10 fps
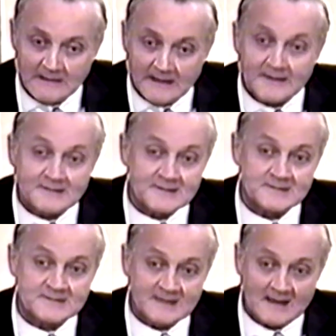it is the
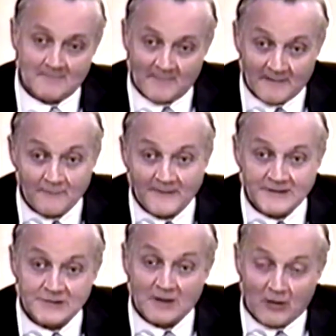sum of
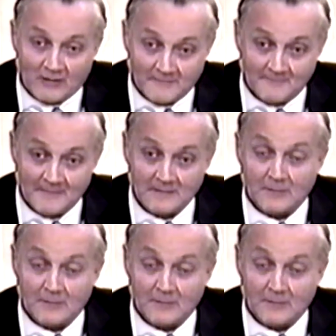each column